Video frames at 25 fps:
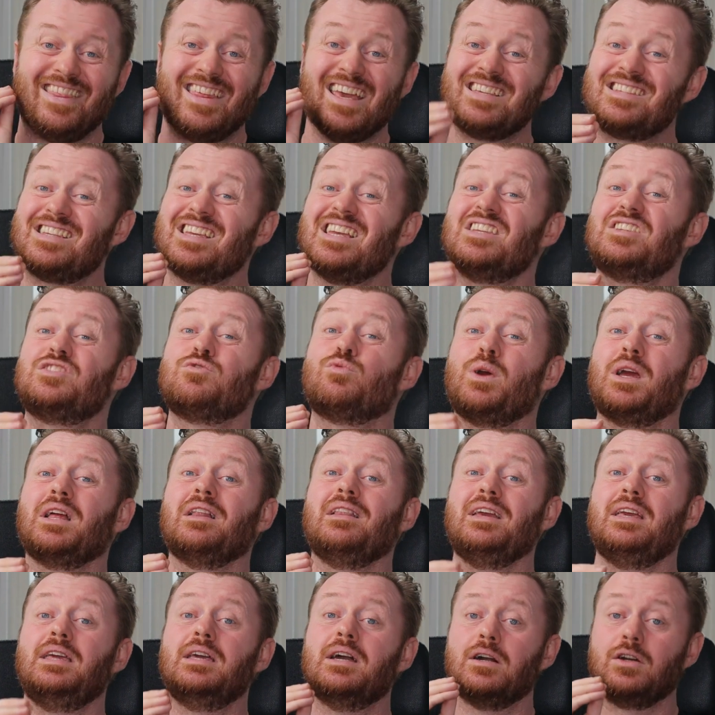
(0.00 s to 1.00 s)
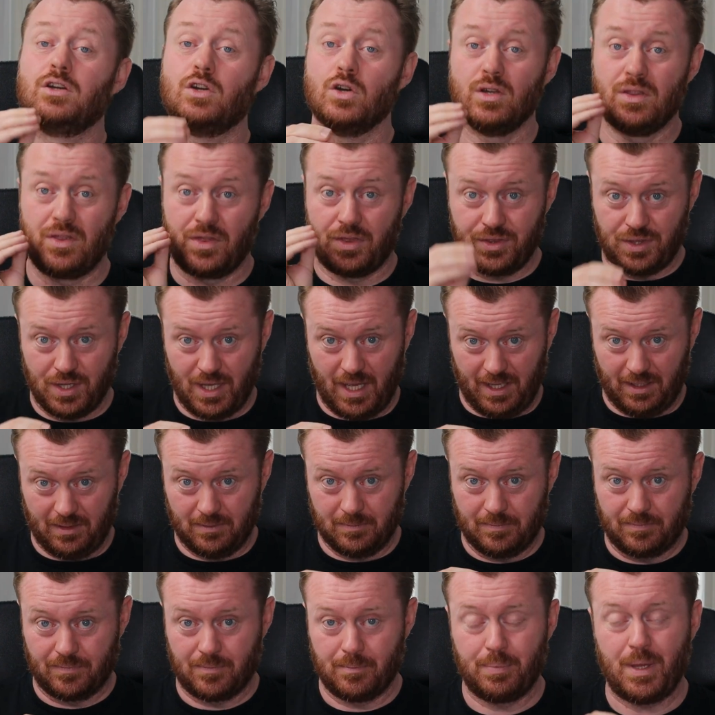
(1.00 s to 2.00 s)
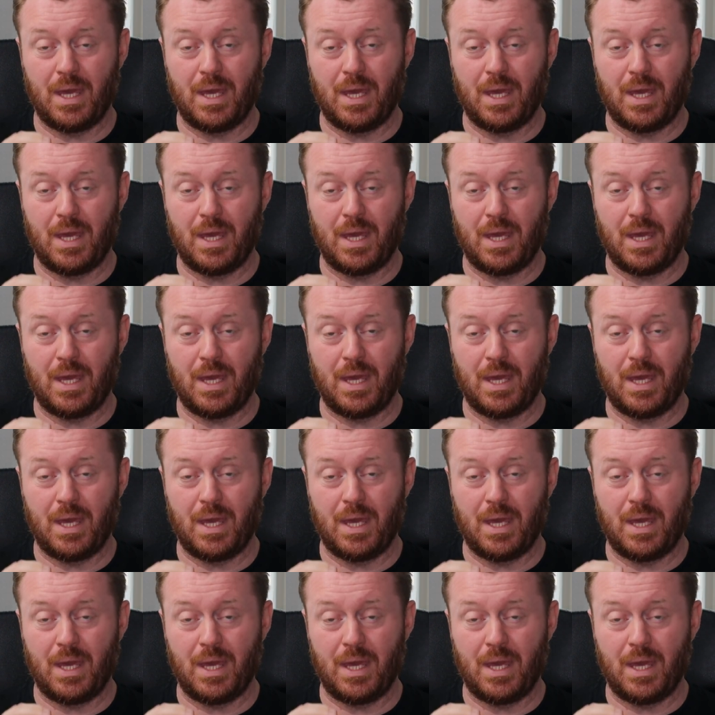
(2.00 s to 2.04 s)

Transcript: This is really a good thing.